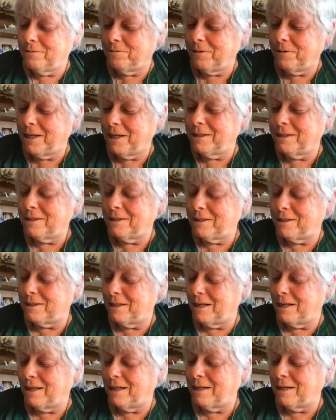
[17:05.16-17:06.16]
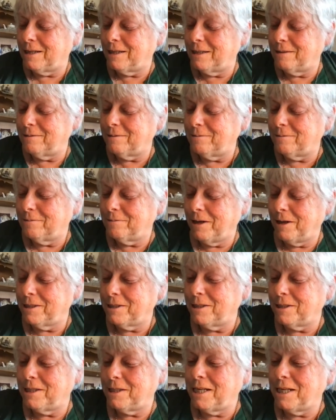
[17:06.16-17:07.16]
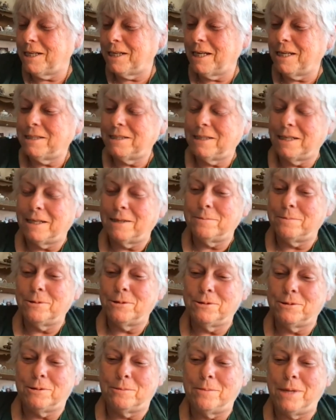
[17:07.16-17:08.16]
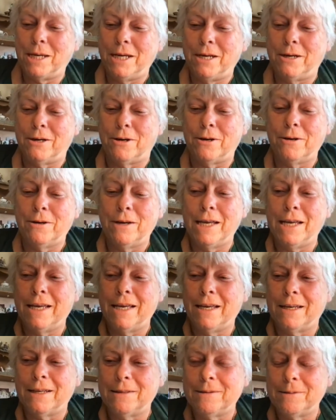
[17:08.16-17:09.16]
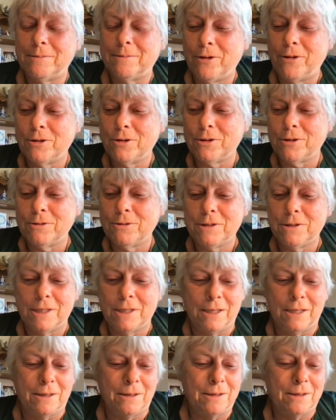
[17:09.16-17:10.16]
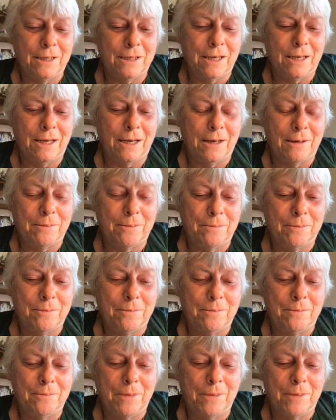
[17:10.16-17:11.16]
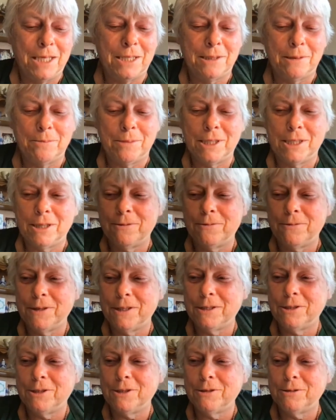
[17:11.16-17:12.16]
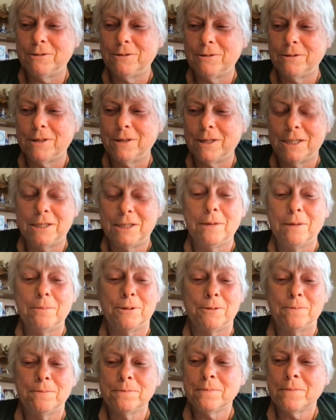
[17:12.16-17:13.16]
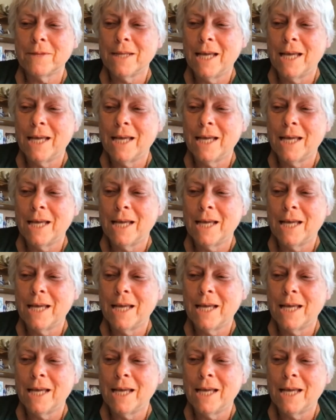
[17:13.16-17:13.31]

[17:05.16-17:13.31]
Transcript: and finds uh, finds a DNA sample, some hair and photos, and uh, makes himself into a double,